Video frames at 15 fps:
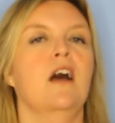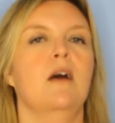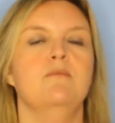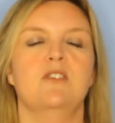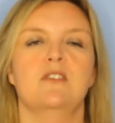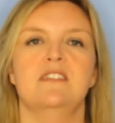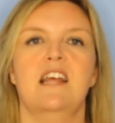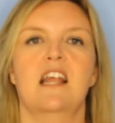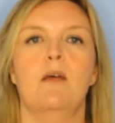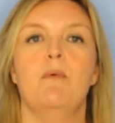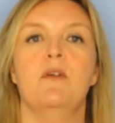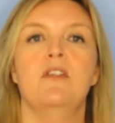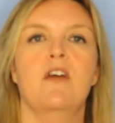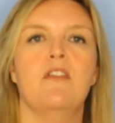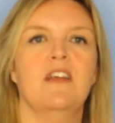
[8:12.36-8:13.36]
So set up
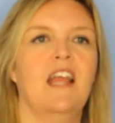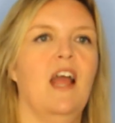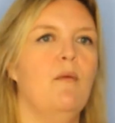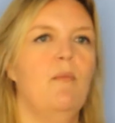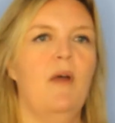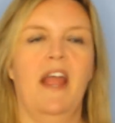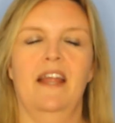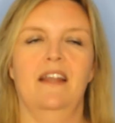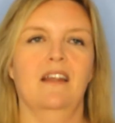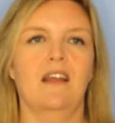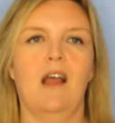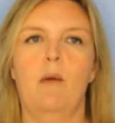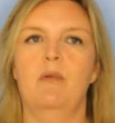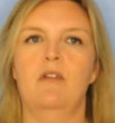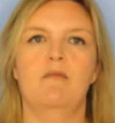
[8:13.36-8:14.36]
another campaign a
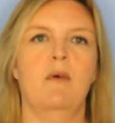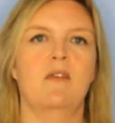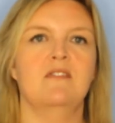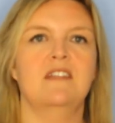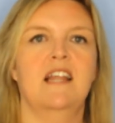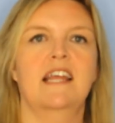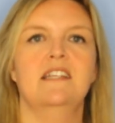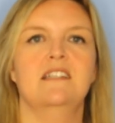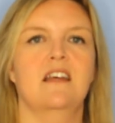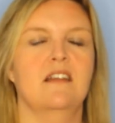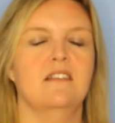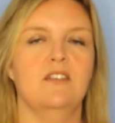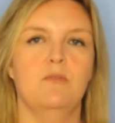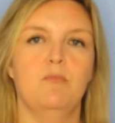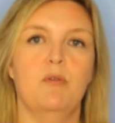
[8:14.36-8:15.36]
couple of months later
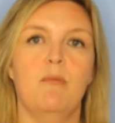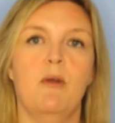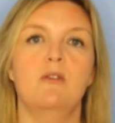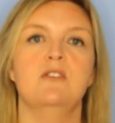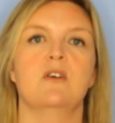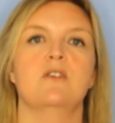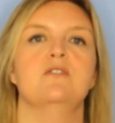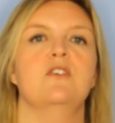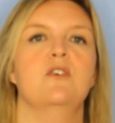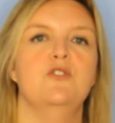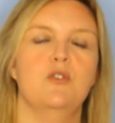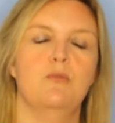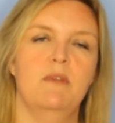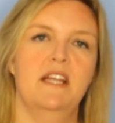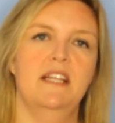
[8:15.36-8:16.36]
to promote it on
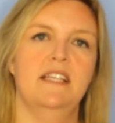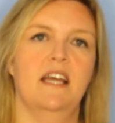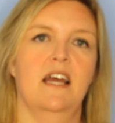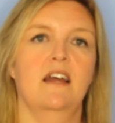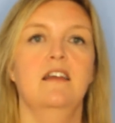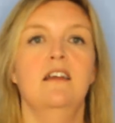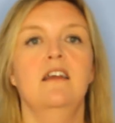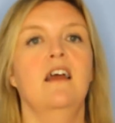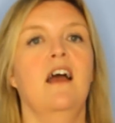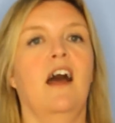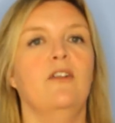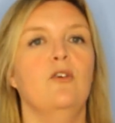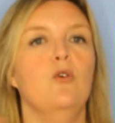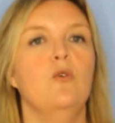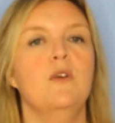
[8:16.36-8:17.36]
social media,
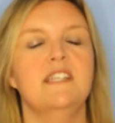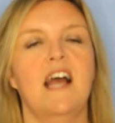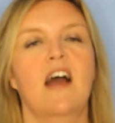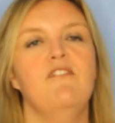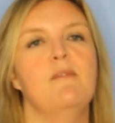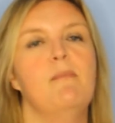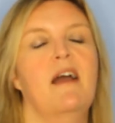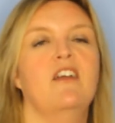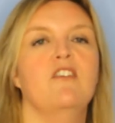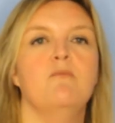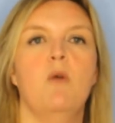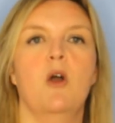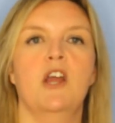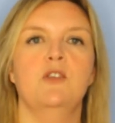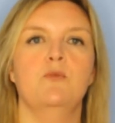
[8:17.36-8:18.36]
and always have it back of
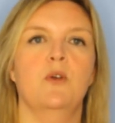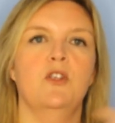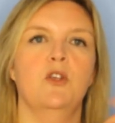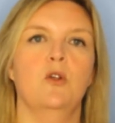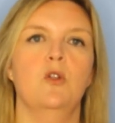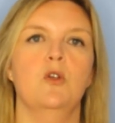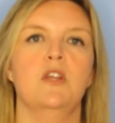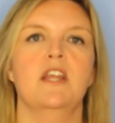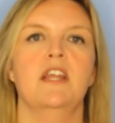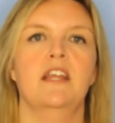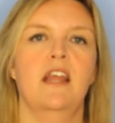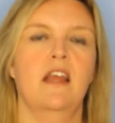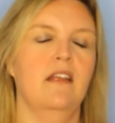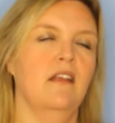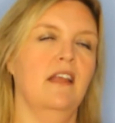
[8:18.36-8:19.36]
mind when you're
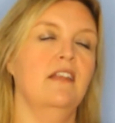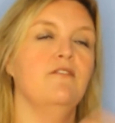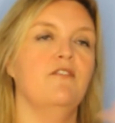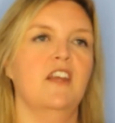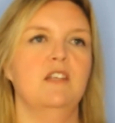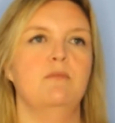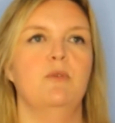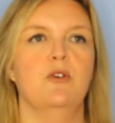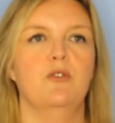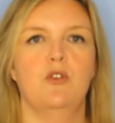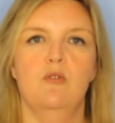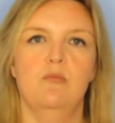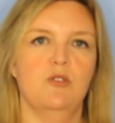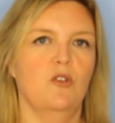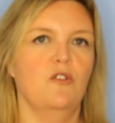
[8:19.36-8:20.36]
looking at, in Facebook
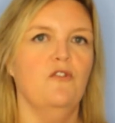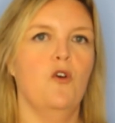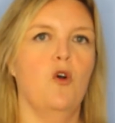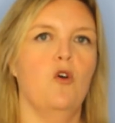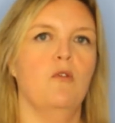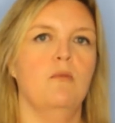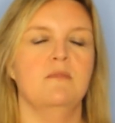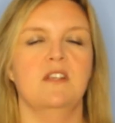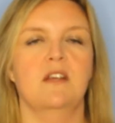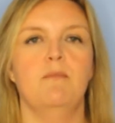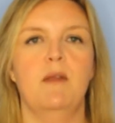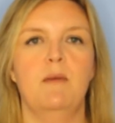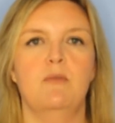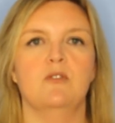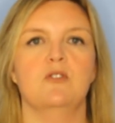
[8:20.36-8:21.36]
groups or forums, at
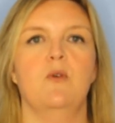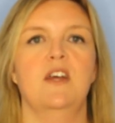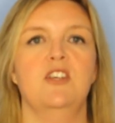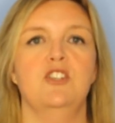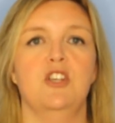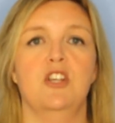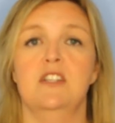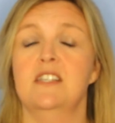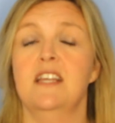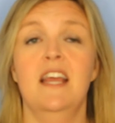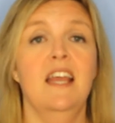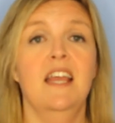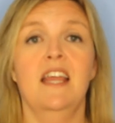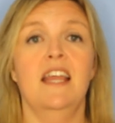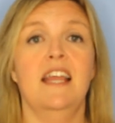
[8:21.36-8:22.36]
people's questions.
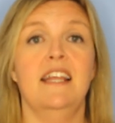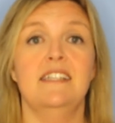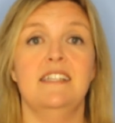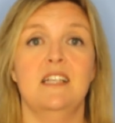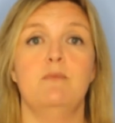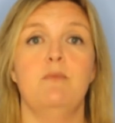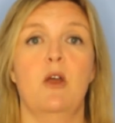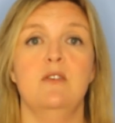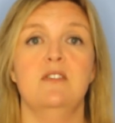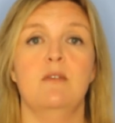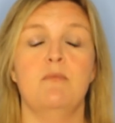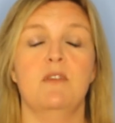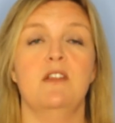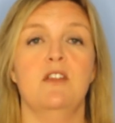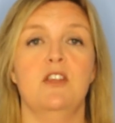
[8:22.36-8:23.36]
Is this post
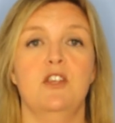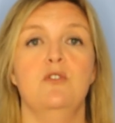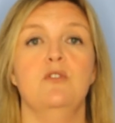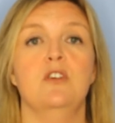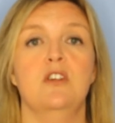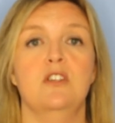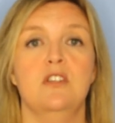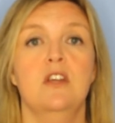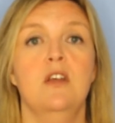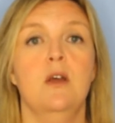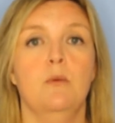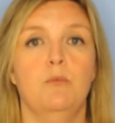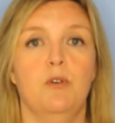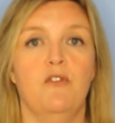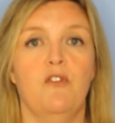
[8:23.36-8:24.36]
something that you could
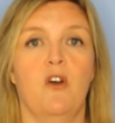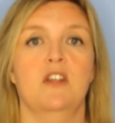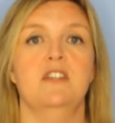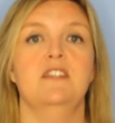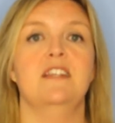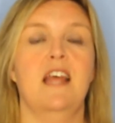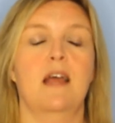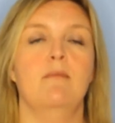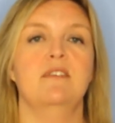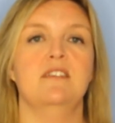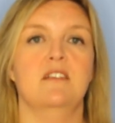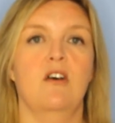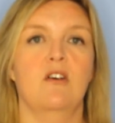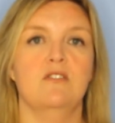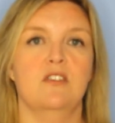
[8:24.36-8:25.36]
provide to them as
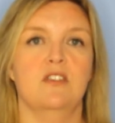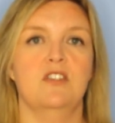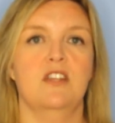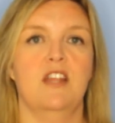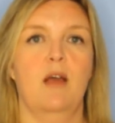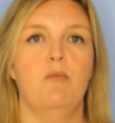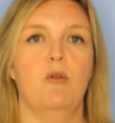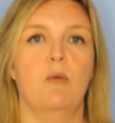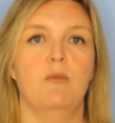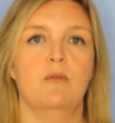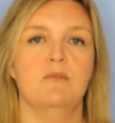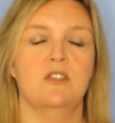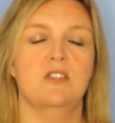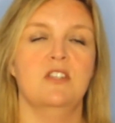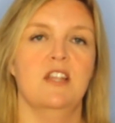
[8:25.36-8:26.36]
an answer to their
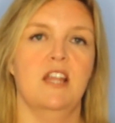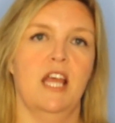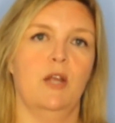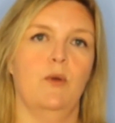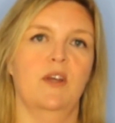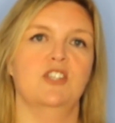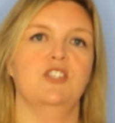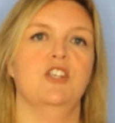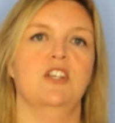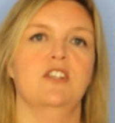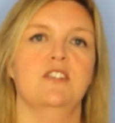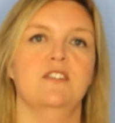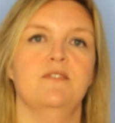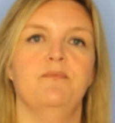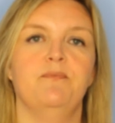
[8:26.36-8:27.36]
problems and to their
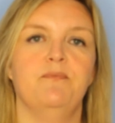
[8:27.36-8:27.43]
questions?